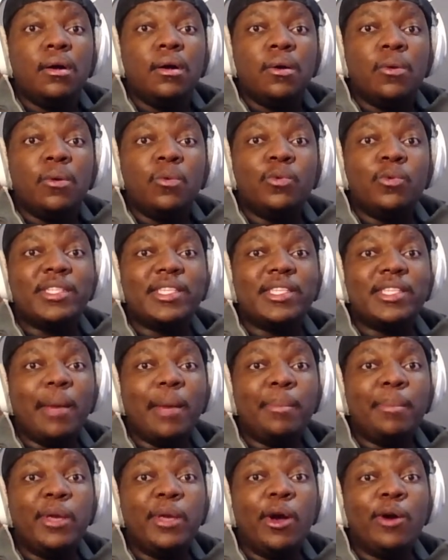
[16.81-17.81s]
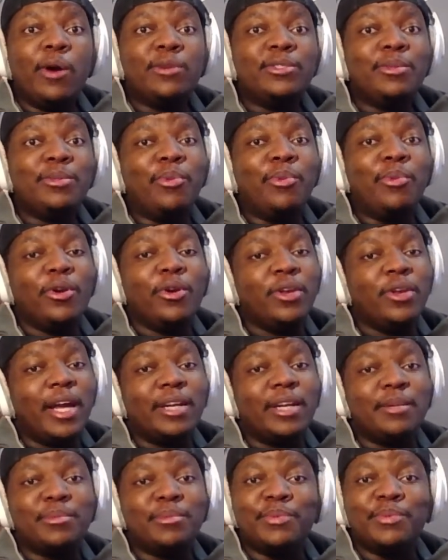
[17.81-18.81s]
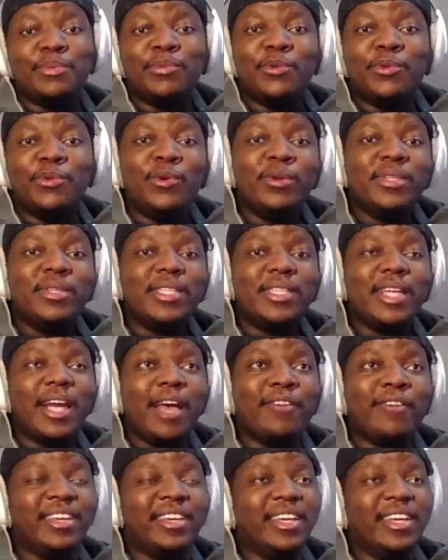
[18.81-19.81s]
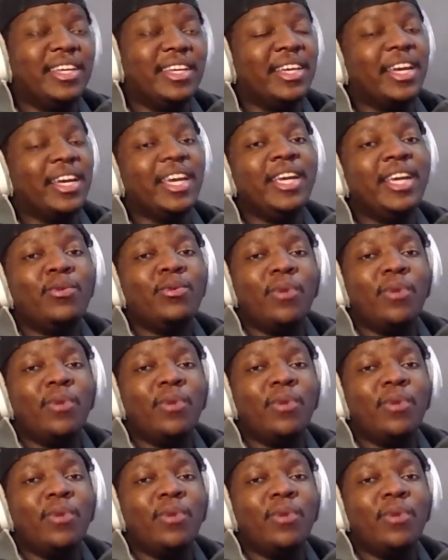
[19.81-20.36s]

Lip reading: What's up, y'all? It's your boy Leon. I'm the coolest South African geek.